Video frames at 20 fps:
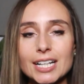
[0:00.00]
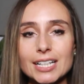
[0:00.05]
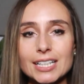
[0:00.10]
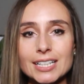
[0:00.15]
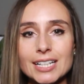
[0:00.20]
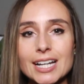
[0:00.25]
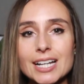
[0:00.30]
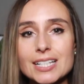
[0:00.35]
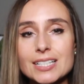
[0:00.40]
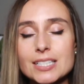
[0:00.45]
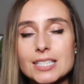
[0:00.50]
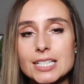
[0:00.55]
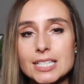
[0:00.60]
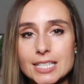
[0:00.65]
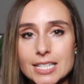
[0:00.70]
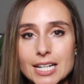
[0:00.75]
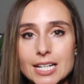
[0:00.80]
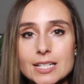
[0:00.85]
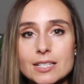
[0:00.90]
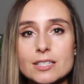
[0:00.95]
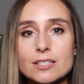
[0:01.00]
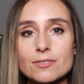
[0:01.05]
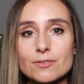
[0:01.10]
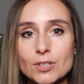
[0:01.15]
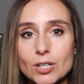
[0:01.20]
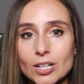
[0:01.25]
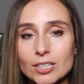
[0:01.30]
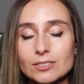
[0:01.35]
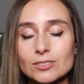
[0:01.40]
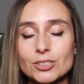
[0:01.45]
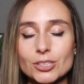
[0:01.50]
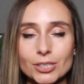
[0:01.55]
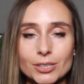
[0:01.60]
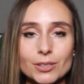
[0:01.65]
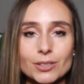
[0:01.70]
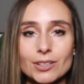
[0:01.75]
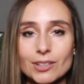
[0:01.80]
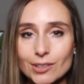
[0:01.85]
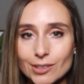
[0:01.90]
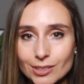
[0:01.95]
and as the days have gotten
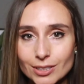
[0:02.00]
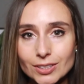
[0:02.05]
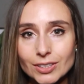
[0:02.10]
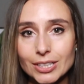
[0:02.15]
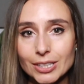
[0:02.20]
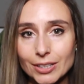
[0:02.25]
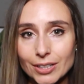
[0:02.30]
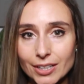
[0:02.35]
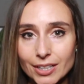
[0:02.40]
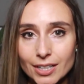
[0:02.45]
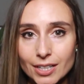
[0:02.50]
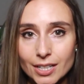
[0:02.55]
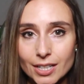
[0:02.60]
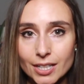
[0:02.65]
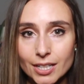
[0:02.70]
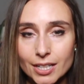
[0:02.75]
darker earlier.